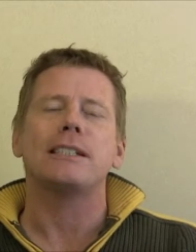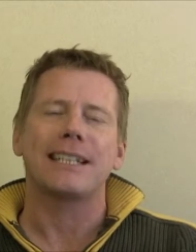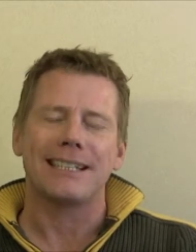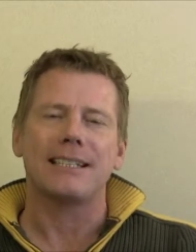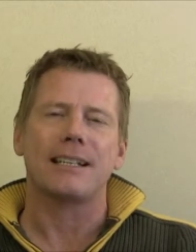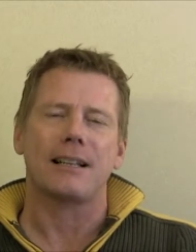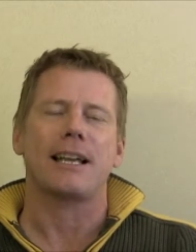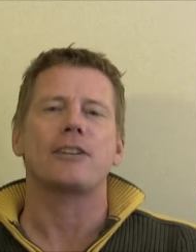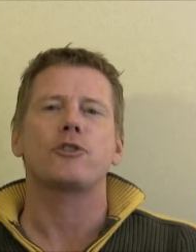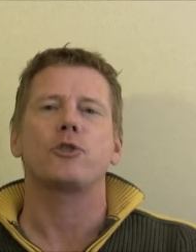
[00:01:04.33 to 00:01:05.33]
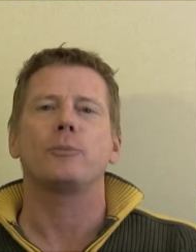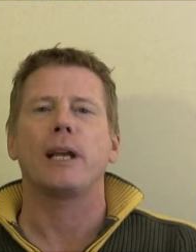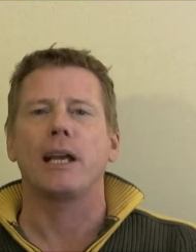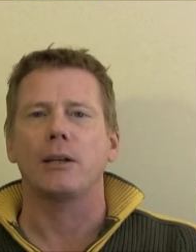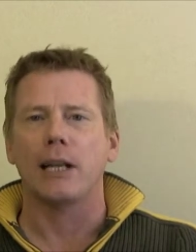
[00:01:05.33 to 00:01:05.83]
to get in the classroom
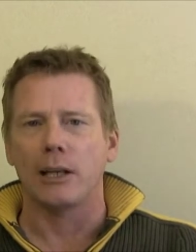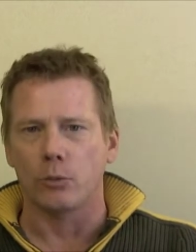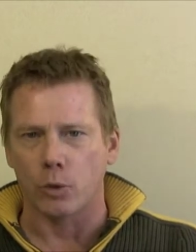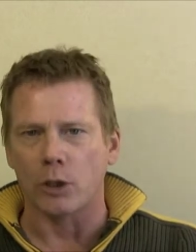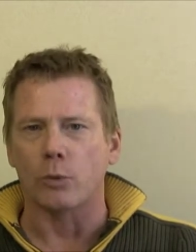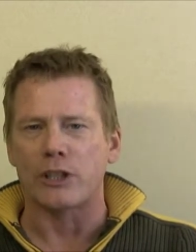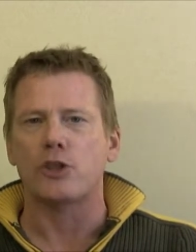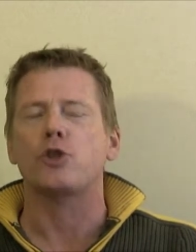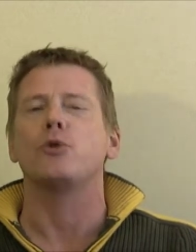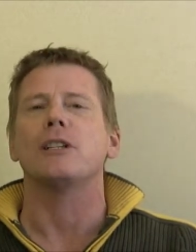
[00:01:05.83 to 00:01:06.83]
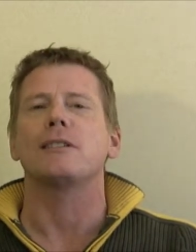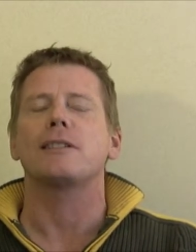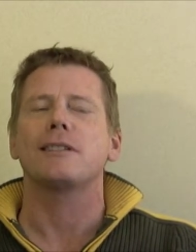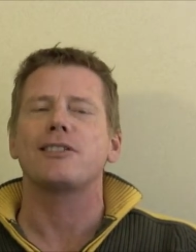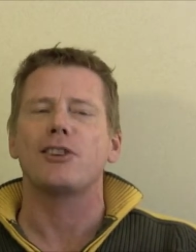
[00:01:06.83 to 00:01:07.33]
and work with students.
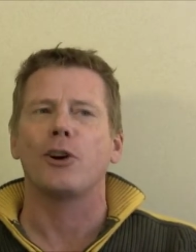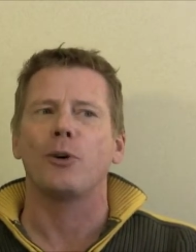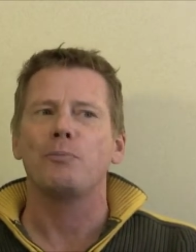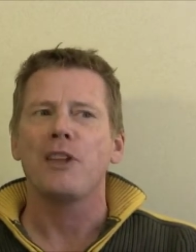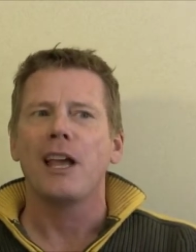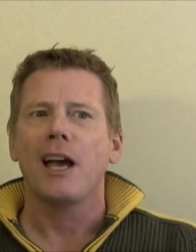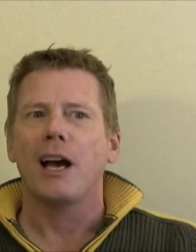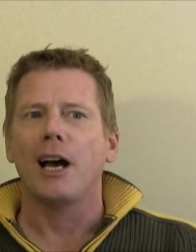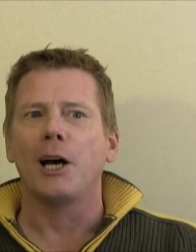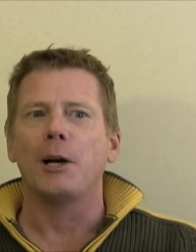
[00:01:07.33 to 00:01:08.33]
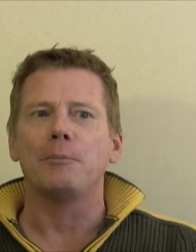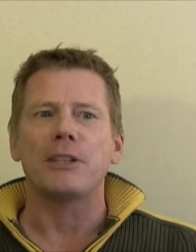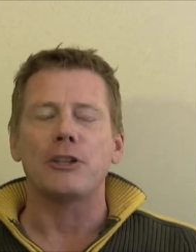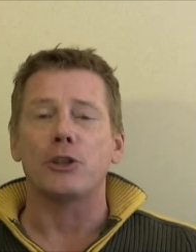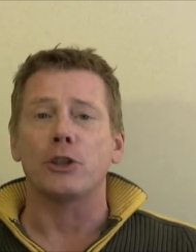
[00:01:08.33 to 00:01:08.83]
And so
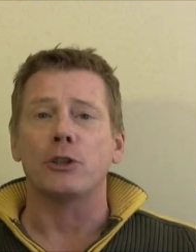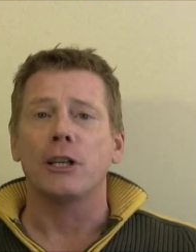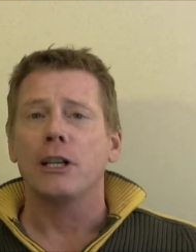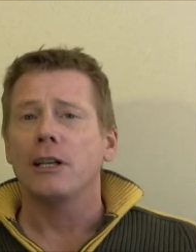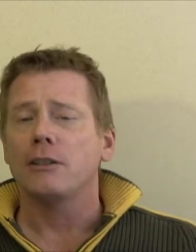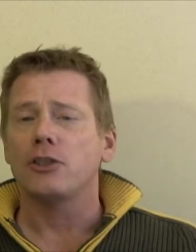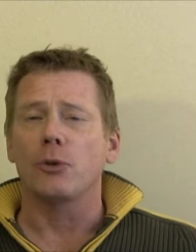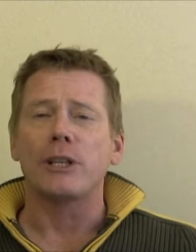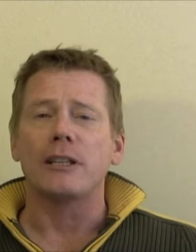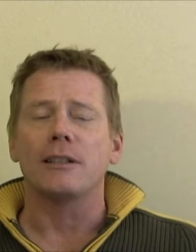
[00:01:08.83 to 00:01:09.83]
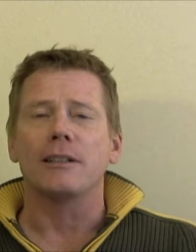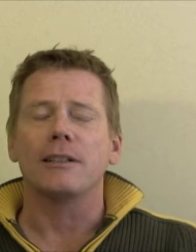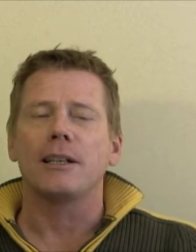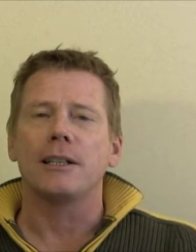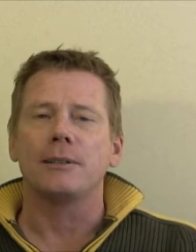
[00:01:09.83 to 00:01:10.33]
either showing
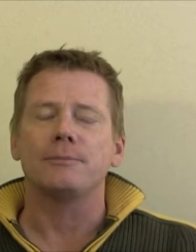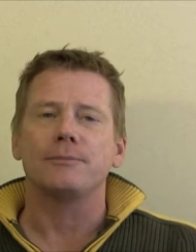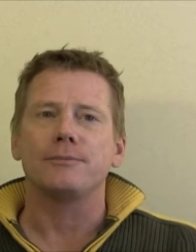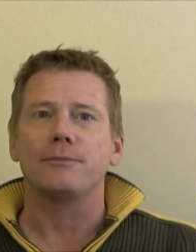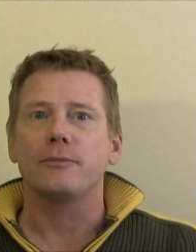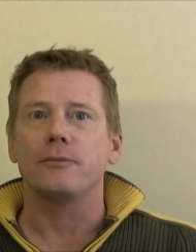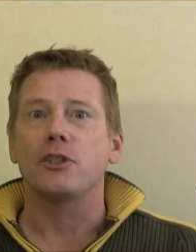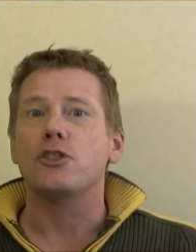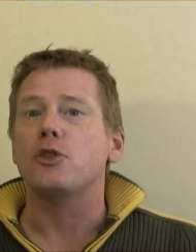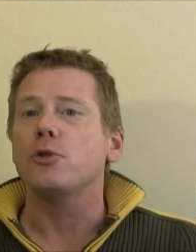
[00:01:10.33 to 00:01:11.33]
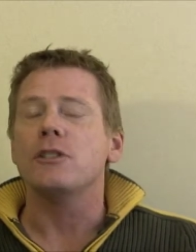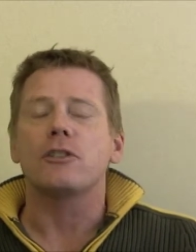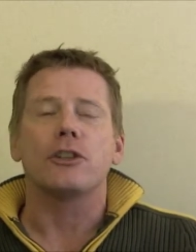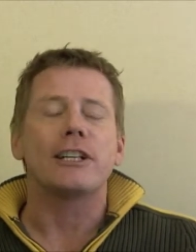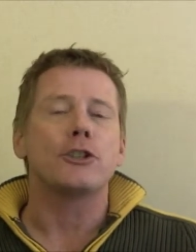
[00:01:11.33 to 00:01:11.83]
the students
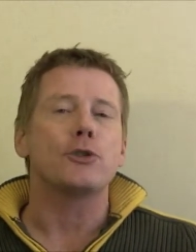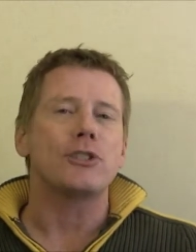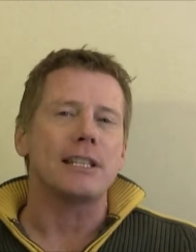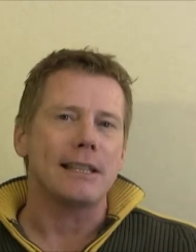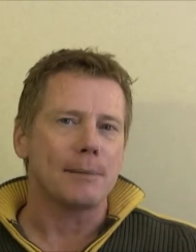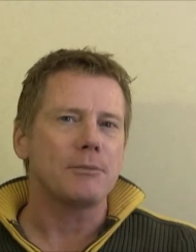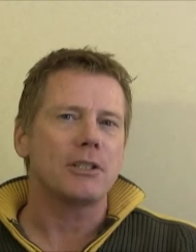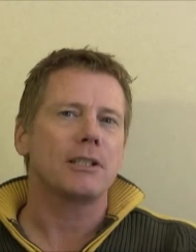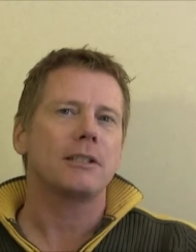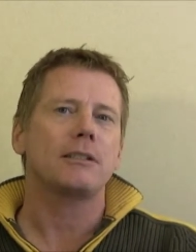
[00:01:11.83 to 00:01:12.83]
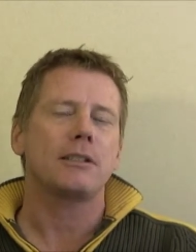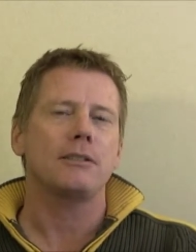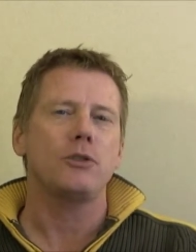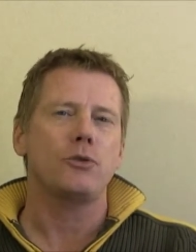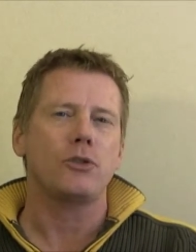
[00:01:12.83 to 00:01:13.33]
or introducing them to
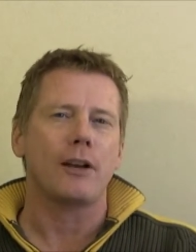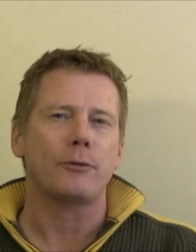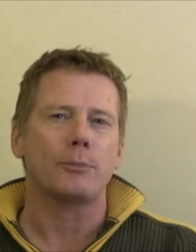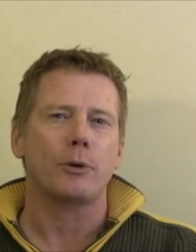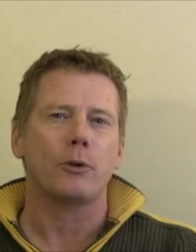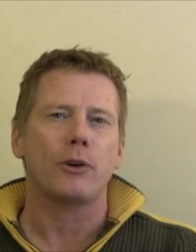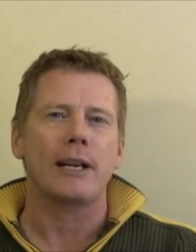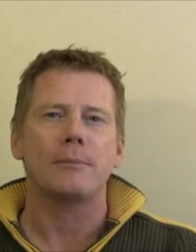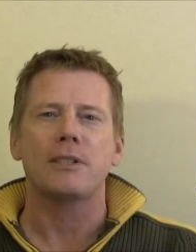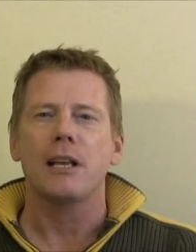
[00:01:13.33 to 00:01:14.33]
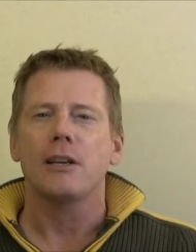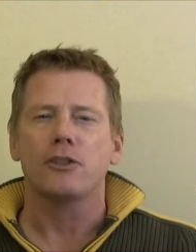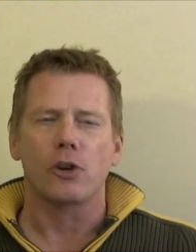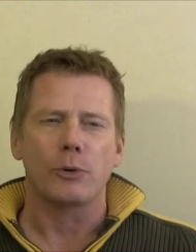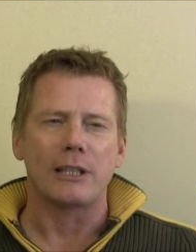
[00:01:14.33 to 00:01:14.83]
new software programs,
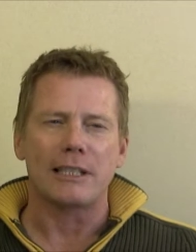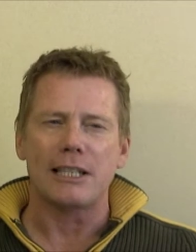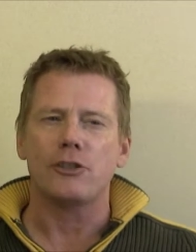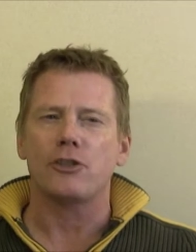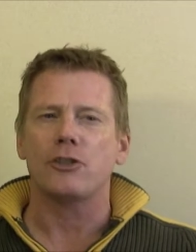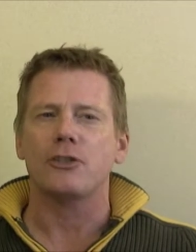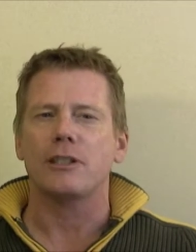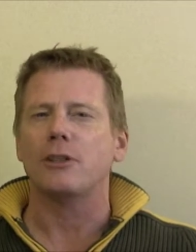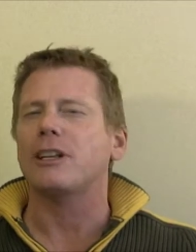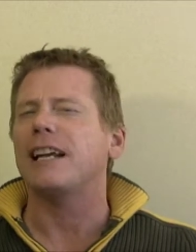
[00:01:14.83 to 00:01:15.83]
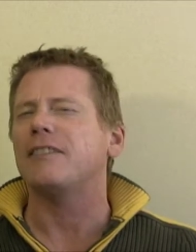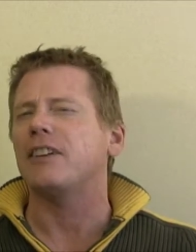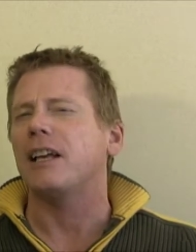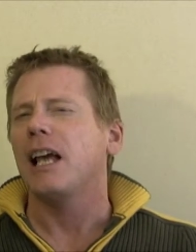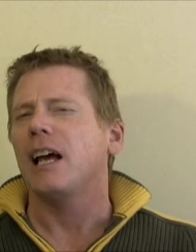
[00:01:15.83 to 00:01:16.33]
showing the teachers, you know, kind
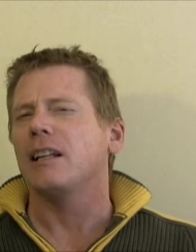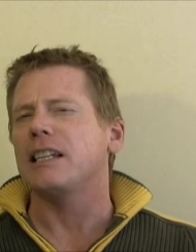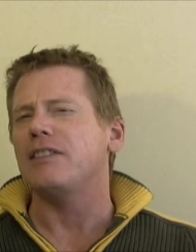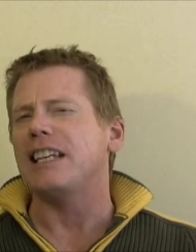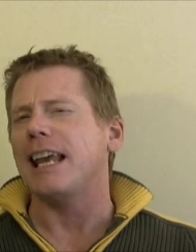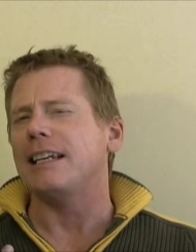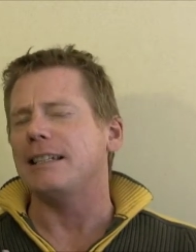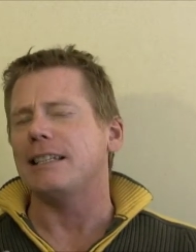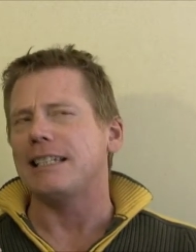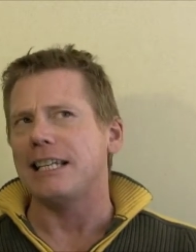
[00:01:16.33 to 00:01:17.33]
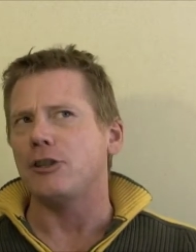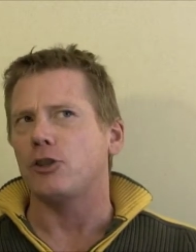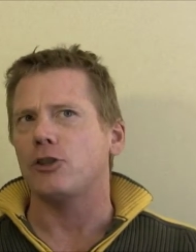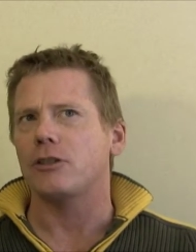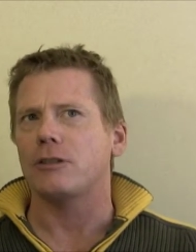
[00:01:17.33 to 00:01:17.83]
of alleviating the
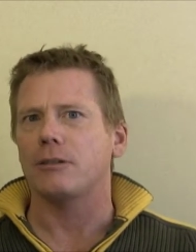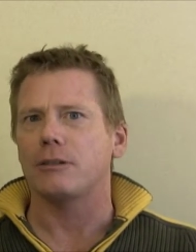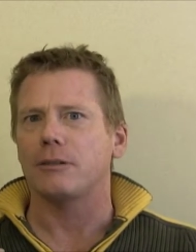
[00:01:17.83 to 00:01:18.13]
teachers